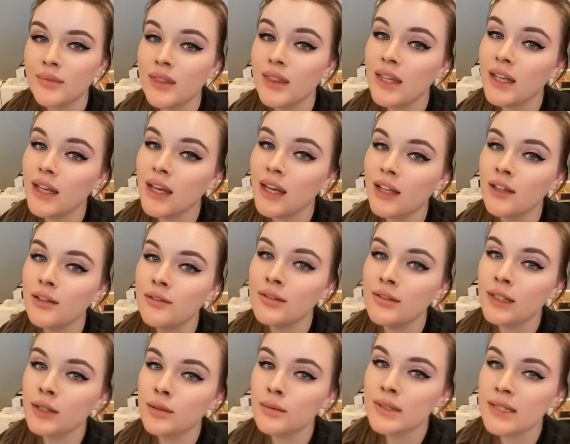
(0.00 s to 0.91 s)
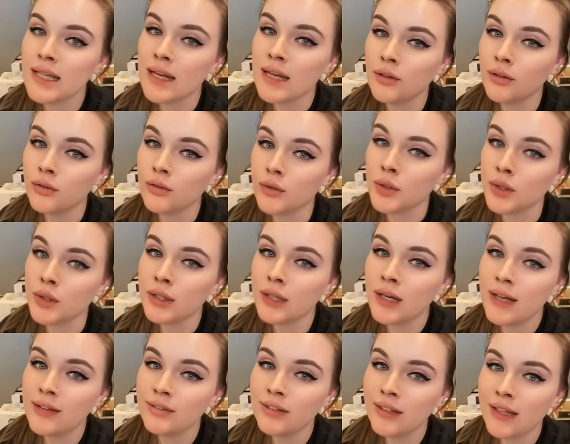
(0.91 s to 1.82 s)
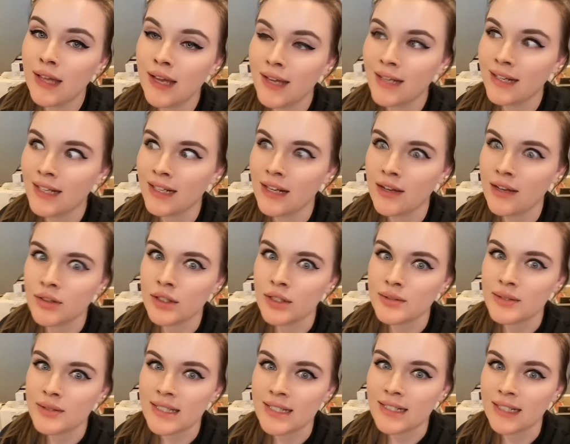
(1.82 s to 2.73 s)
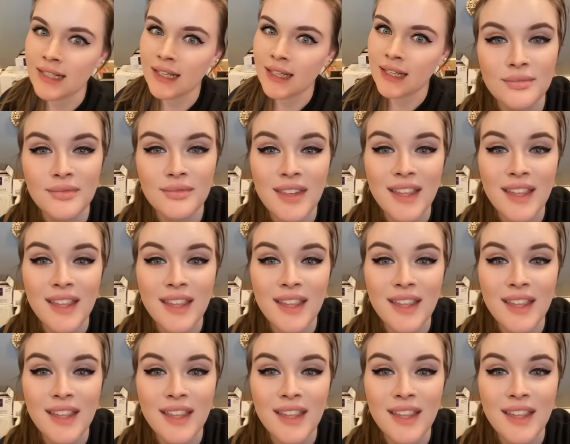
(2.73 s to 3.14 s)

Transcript: The elevator was out of order after that, and I never used it again.